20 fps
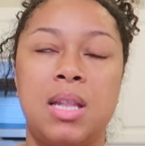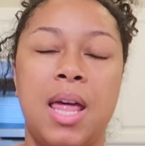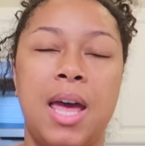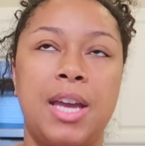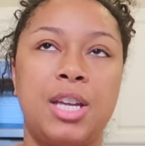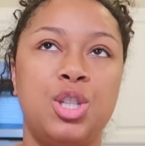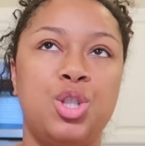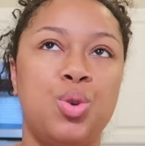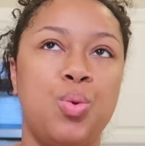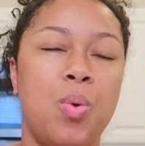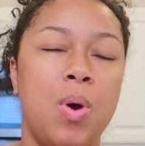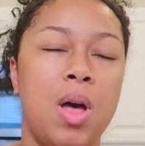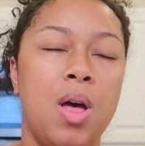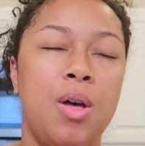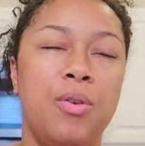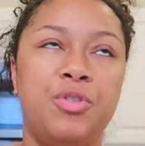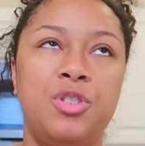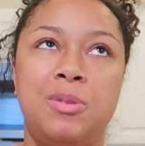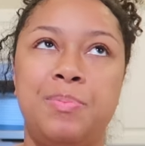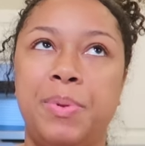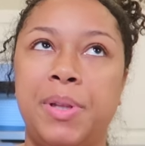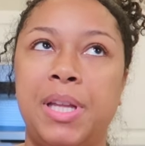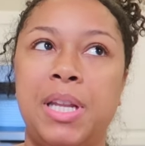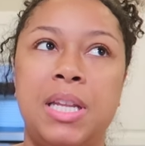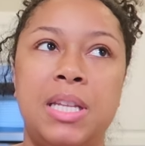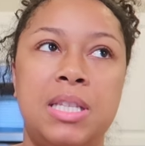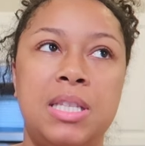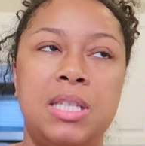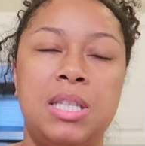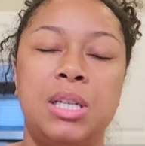like 12 split
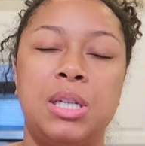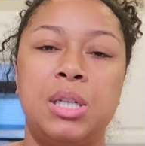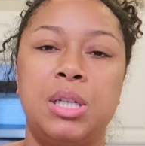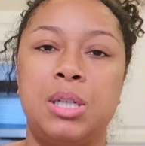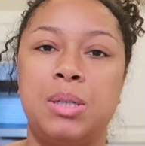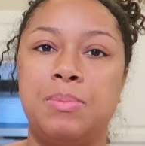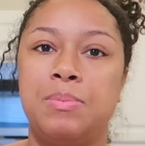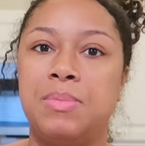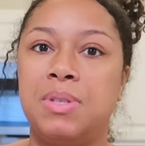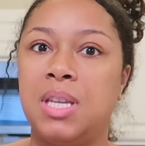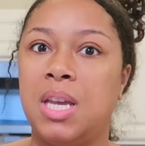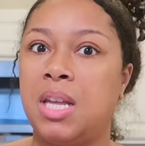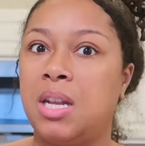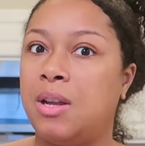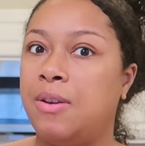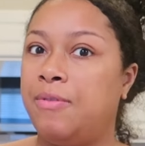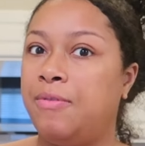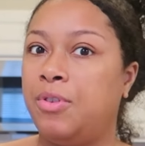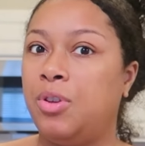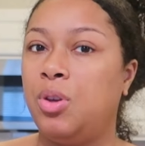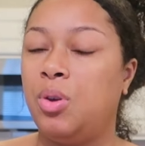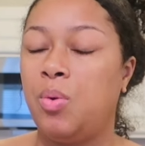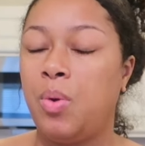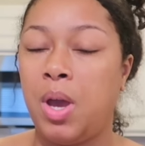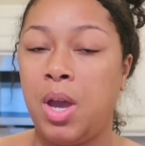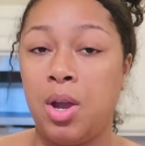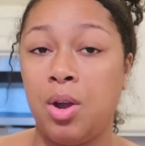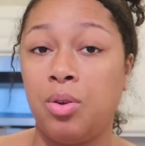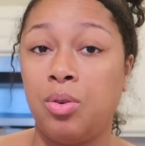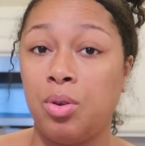in serums and a few
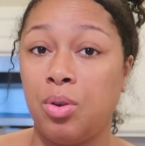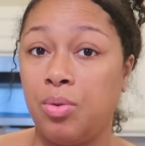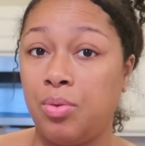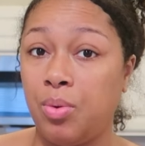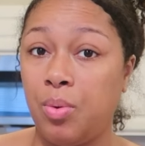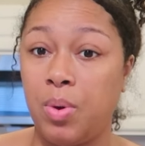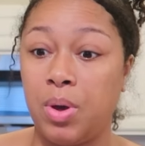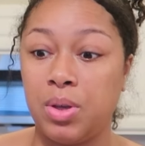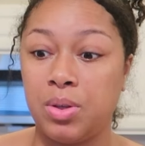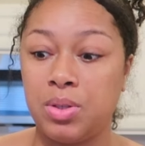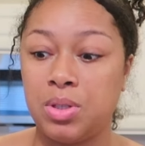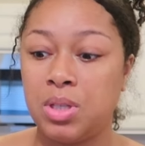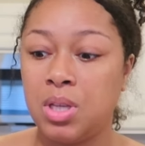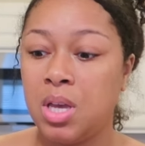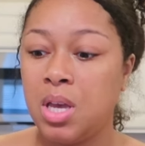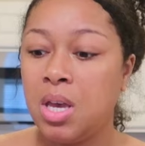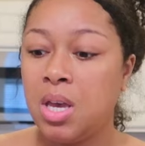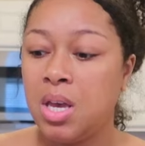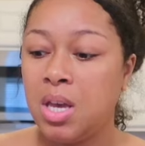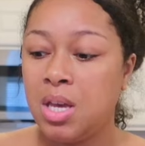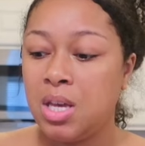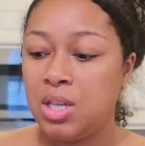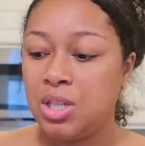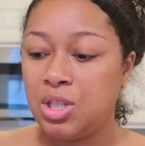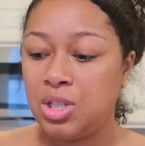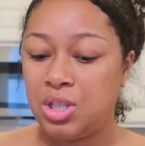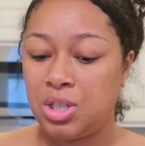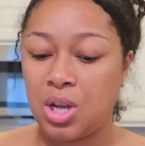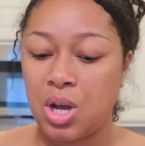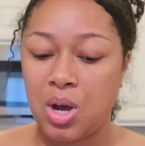hair growth oils.
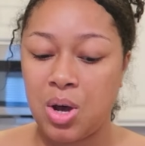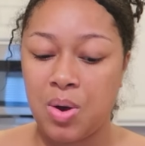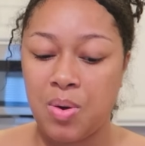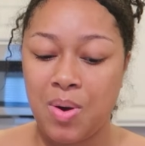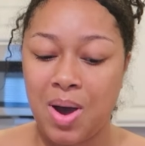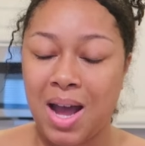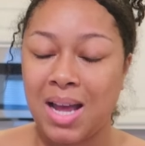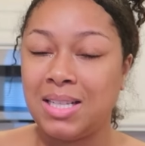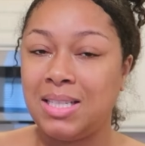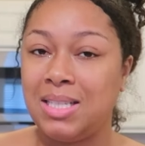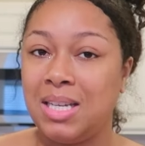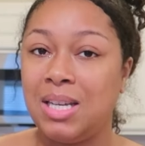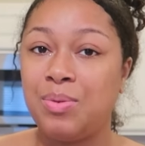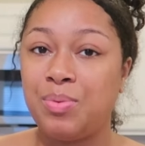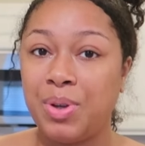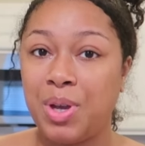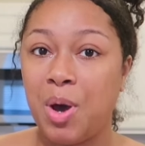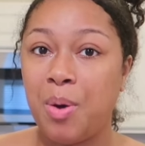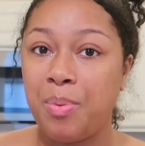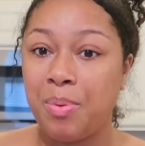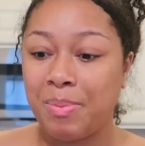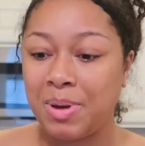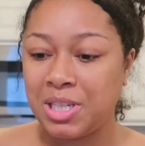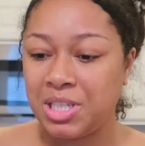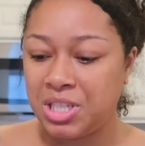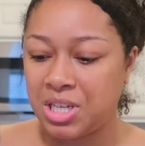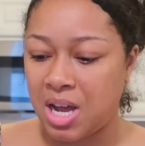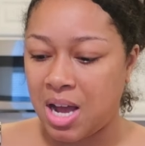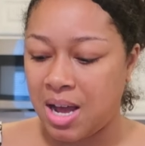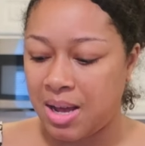So I did reopen my
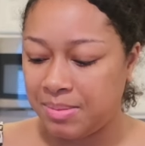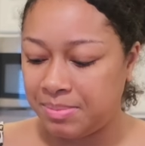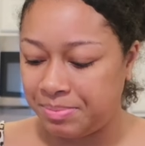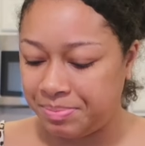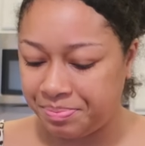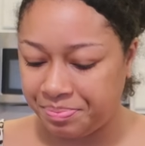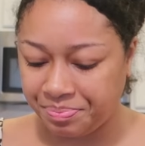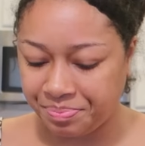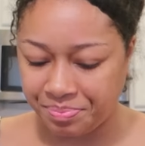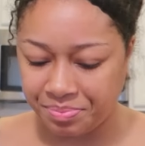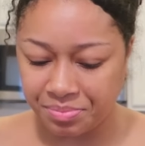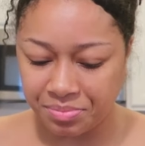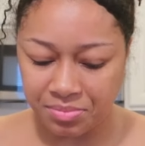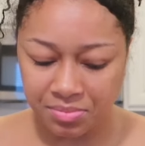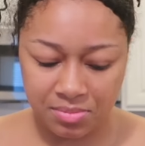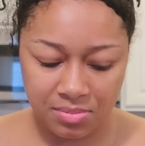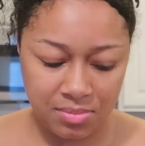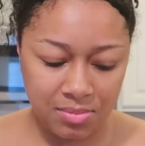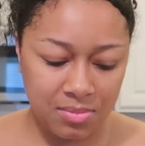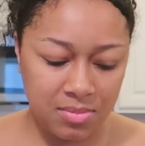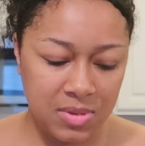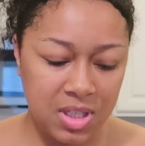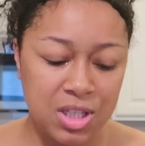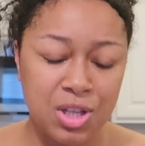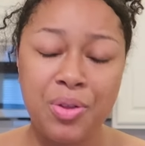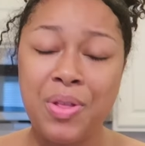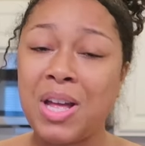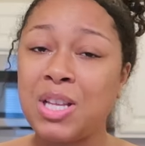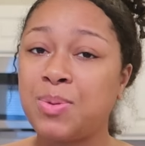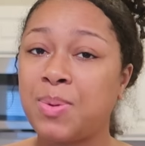shop.
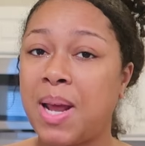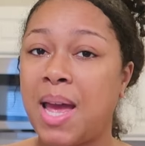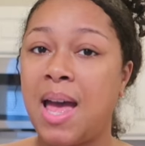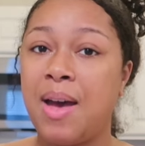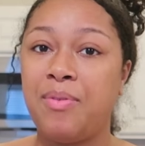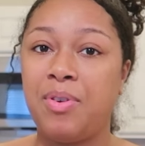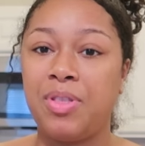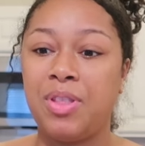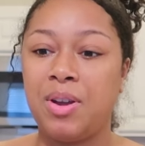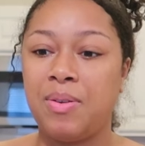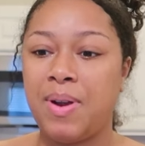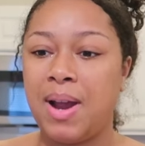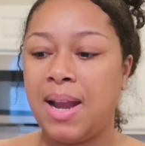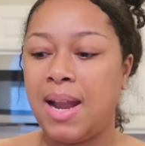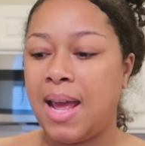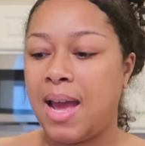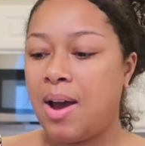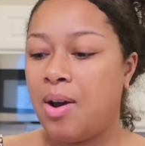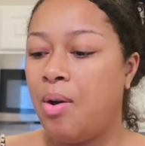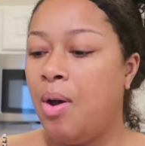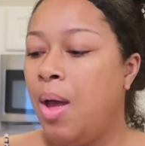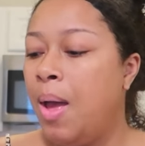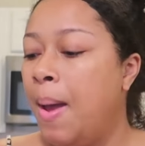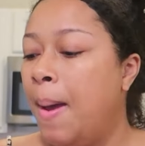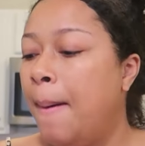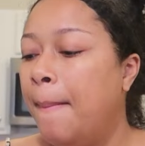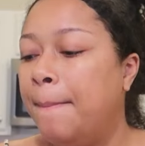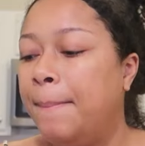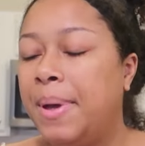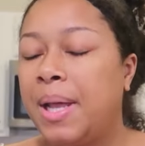So that's what I have on there right now.
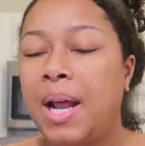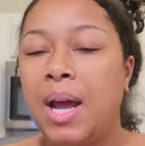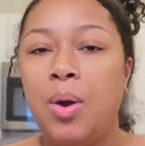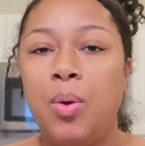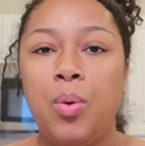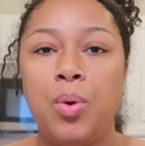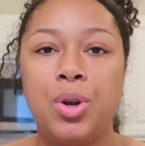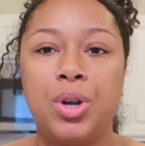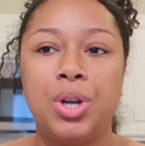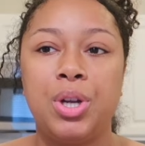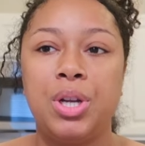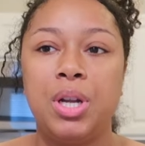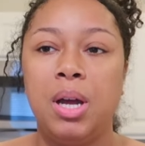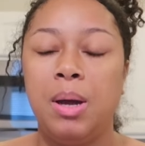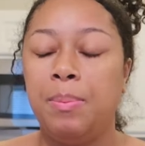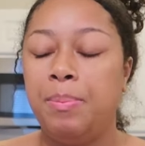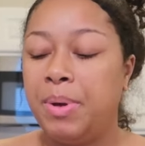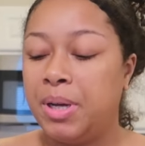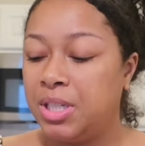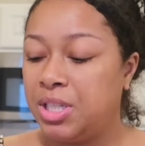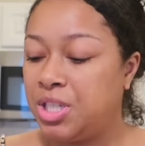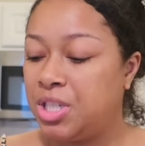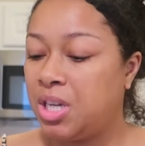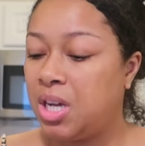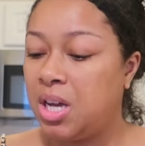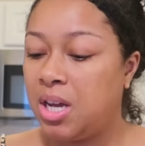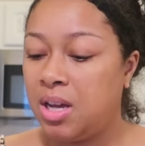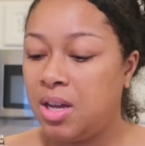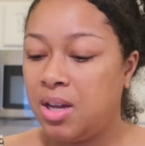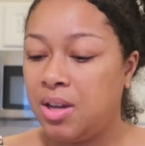But I ordered a bunch
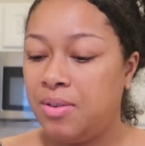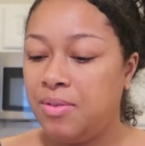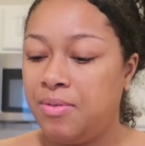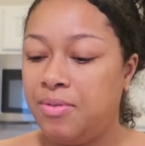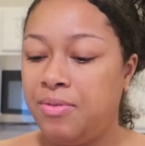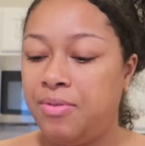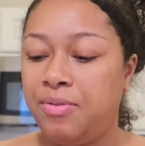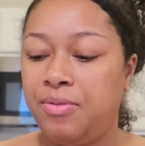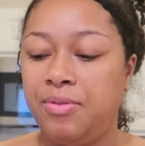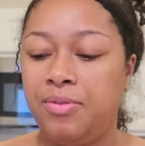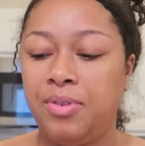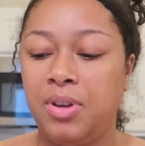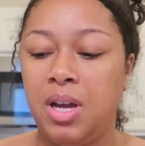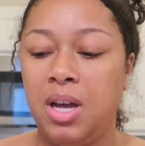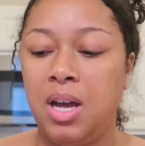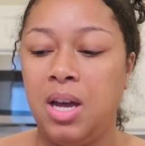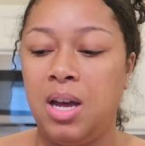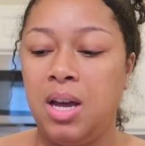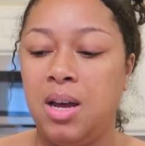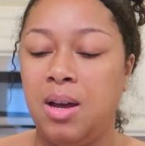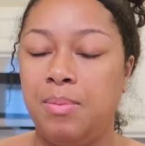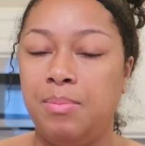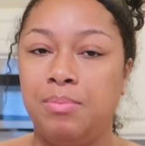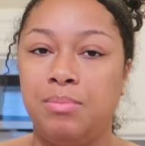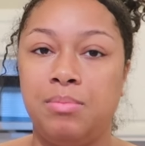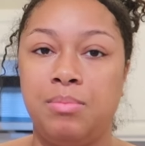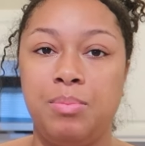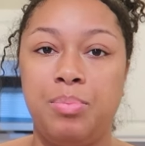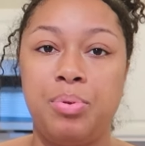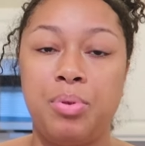of um,
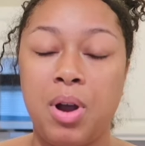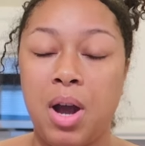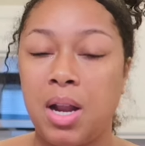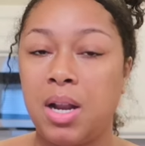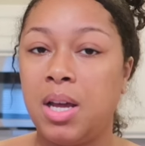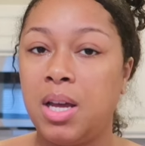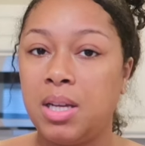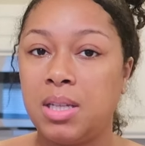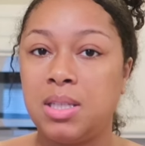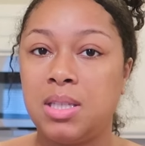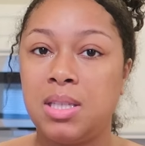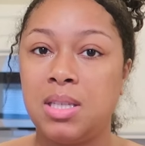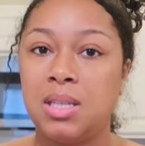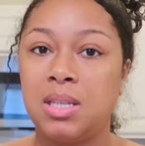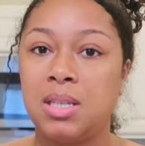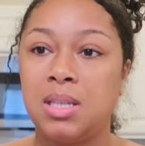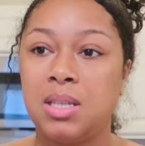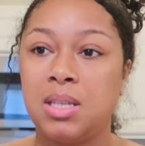products,